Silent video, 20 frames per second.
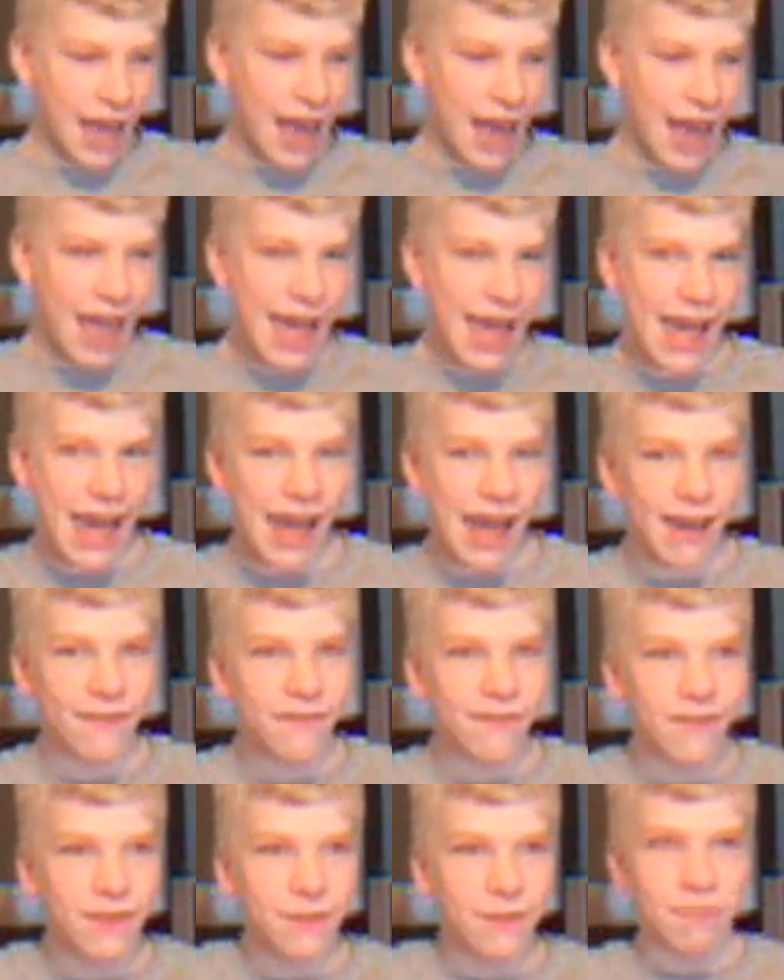I
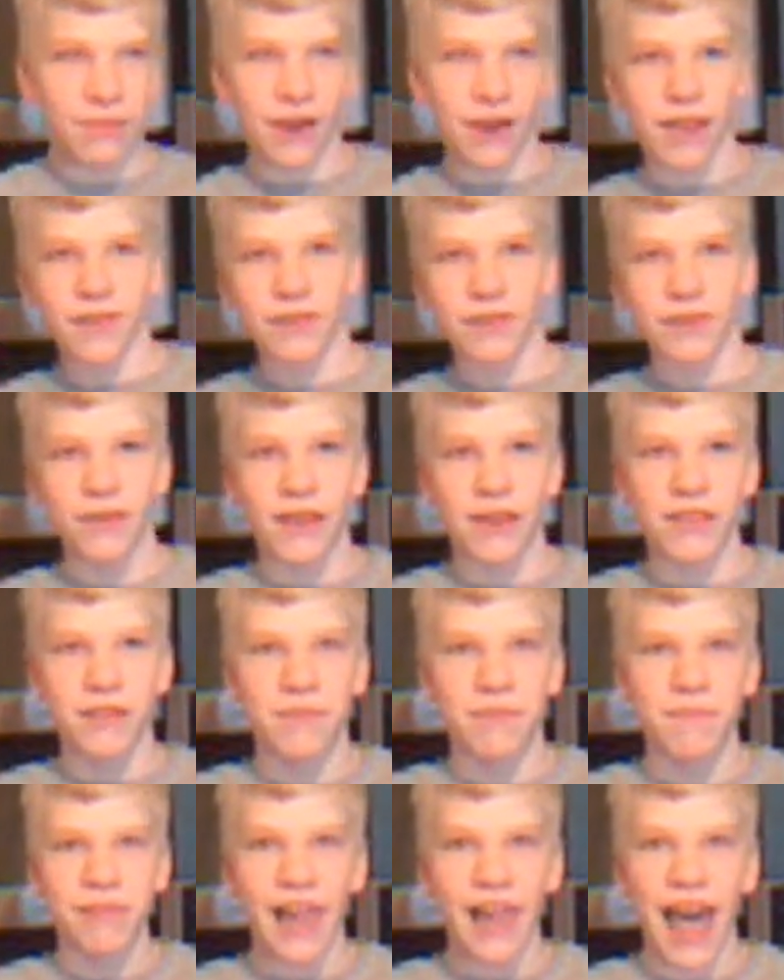have a brother
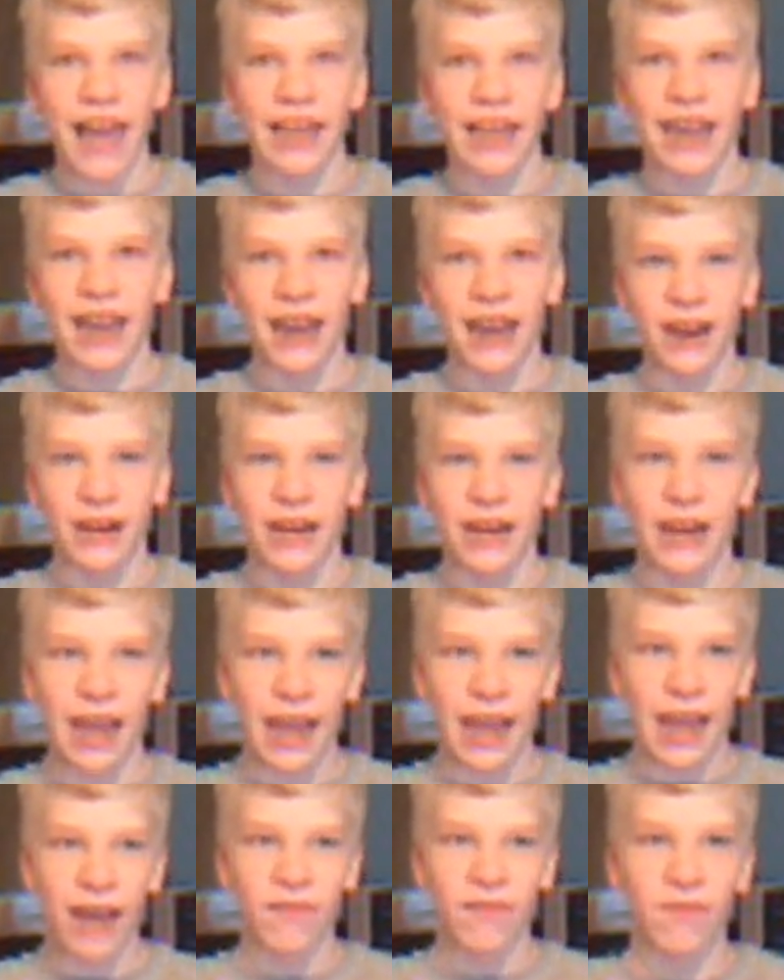with black hair and
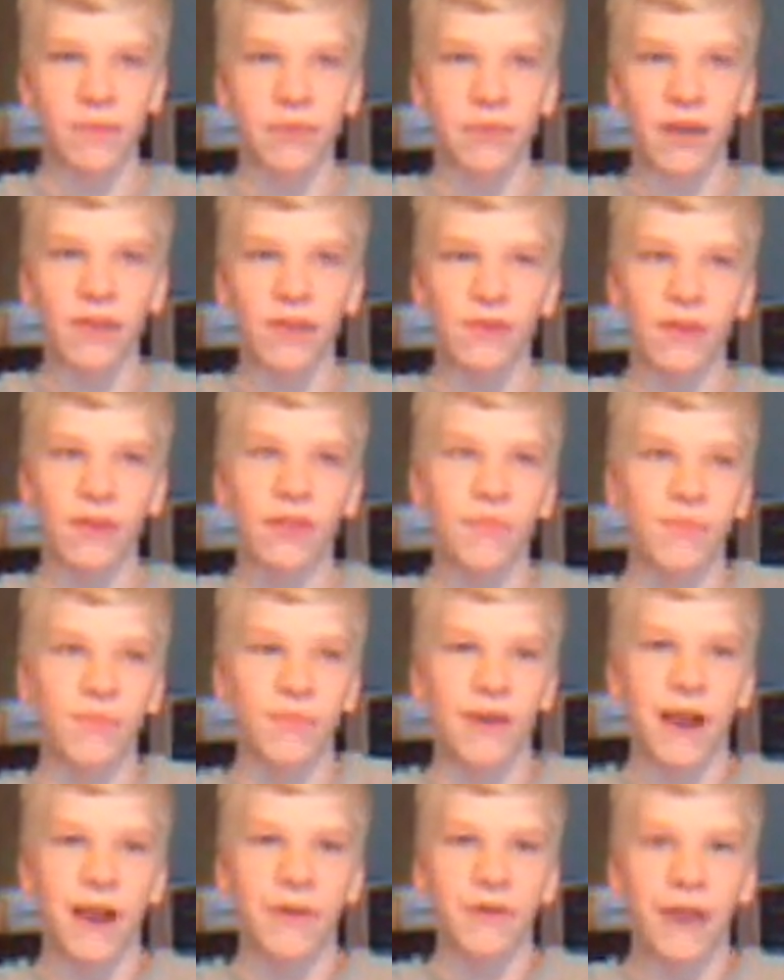I have a brother with
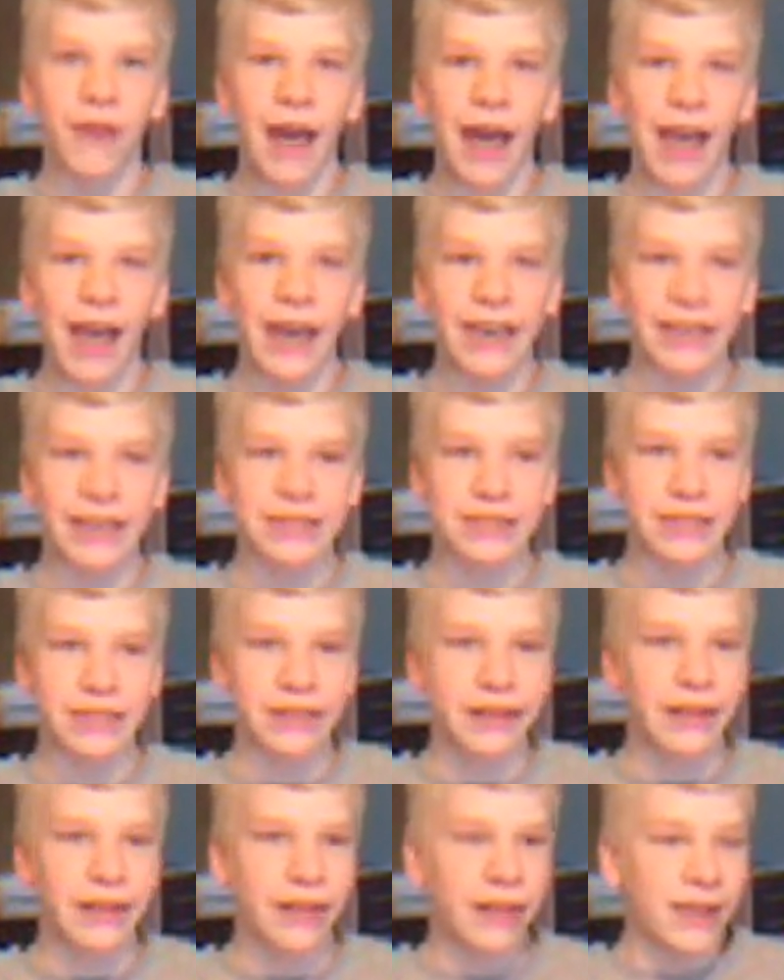brown eyes.
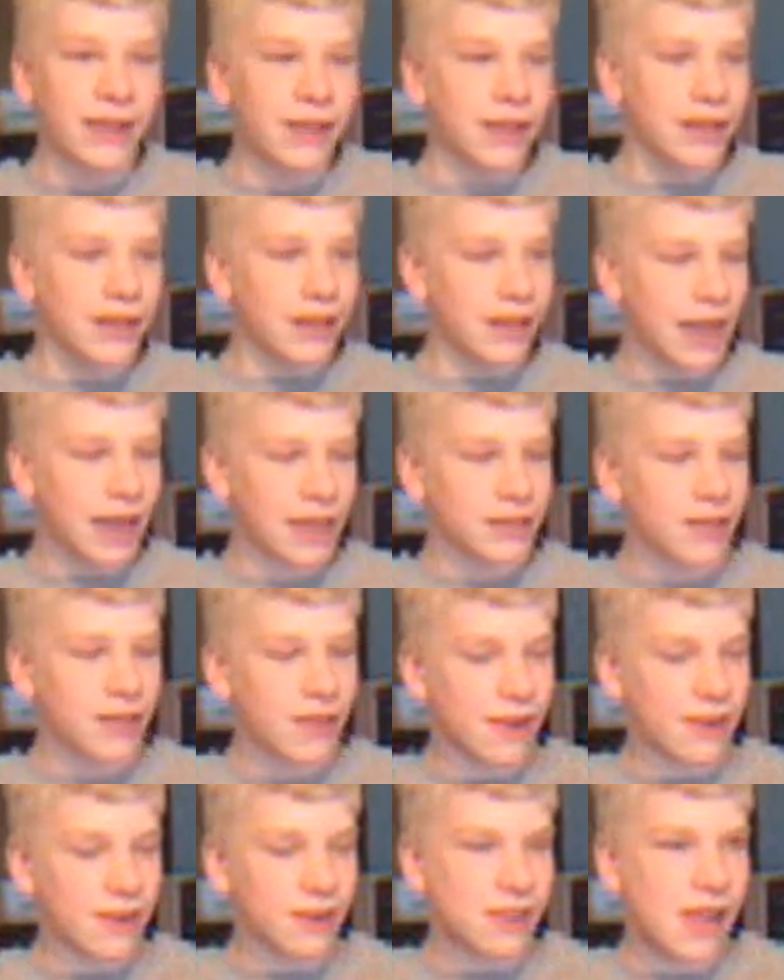Yeah,
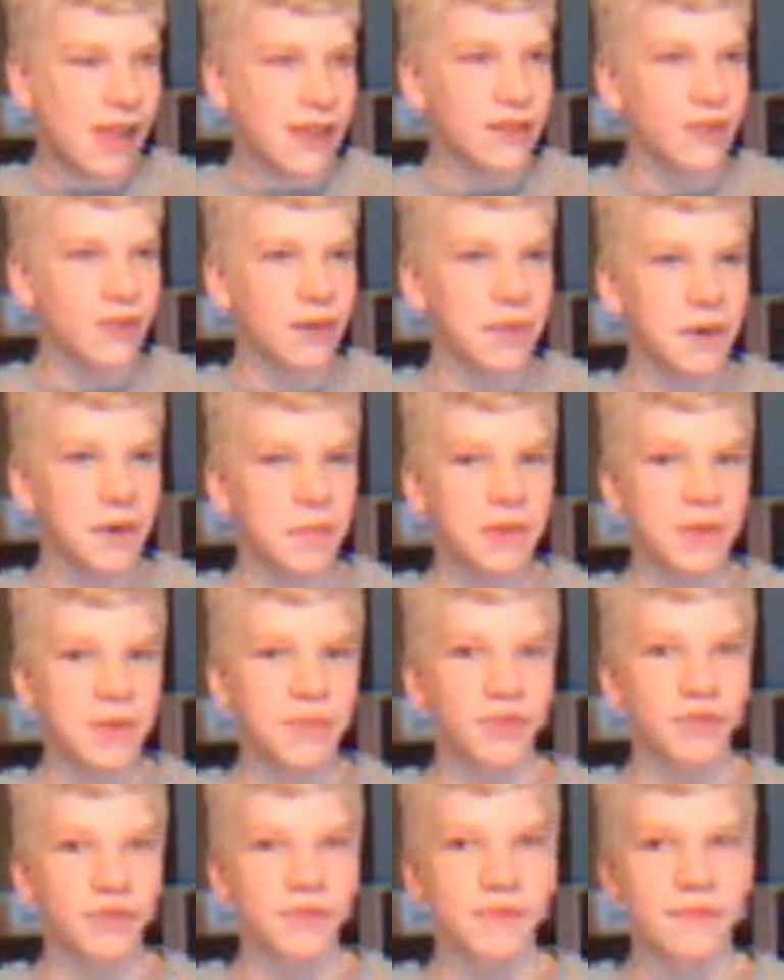so they look like normal
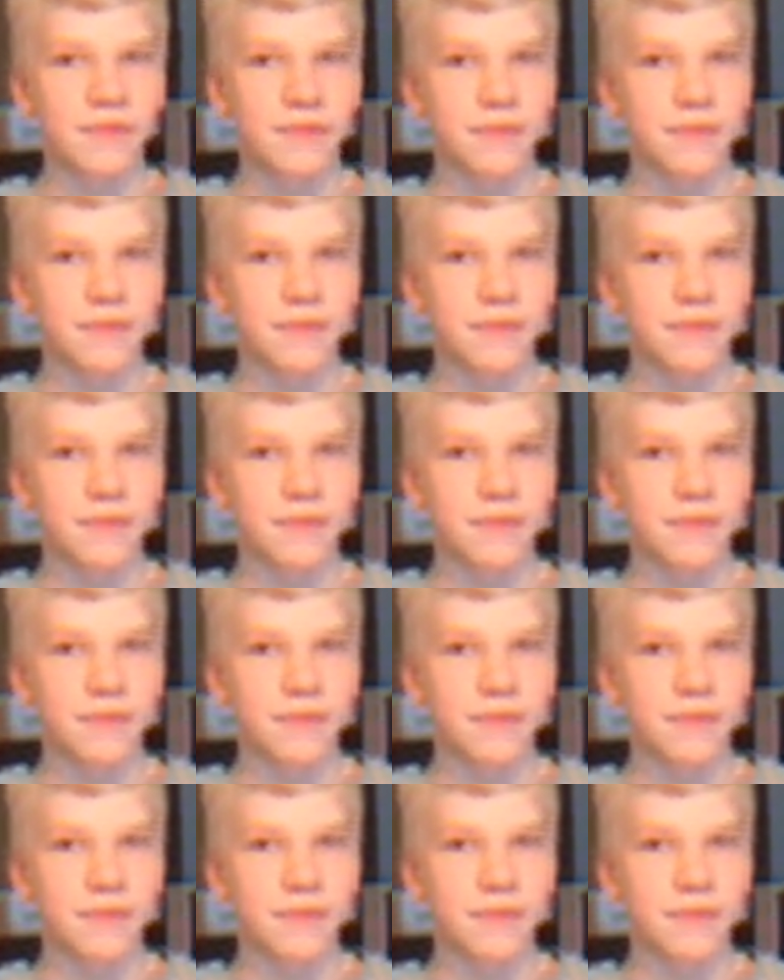people.